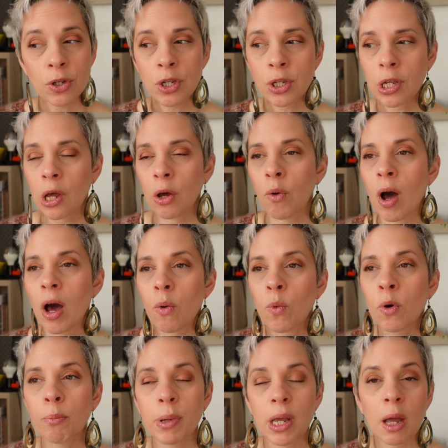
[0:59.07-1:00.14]
so I
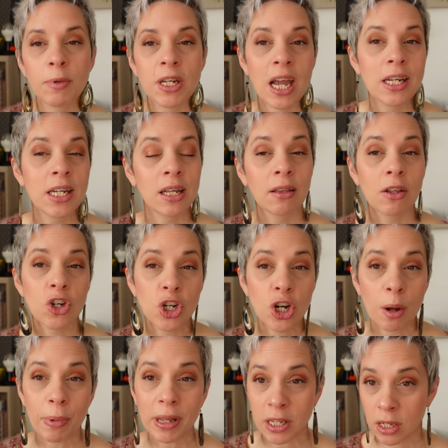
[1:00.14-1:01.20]
won't be updating the
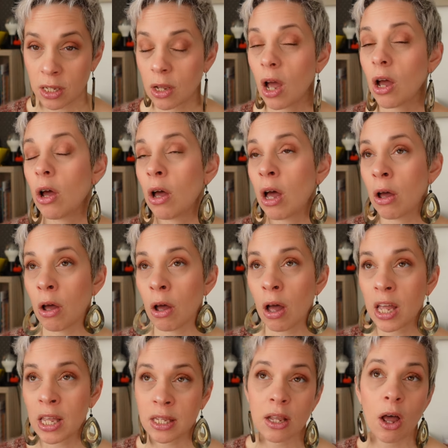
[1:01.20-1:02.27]
shop as
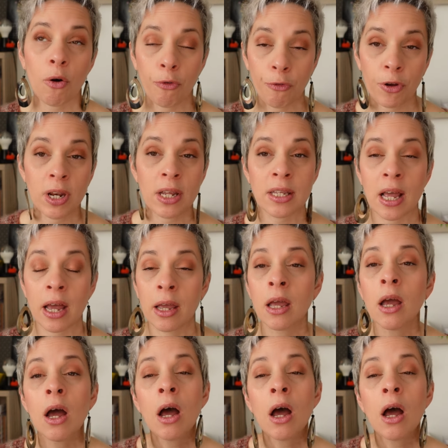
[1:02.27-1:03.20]
often as I'm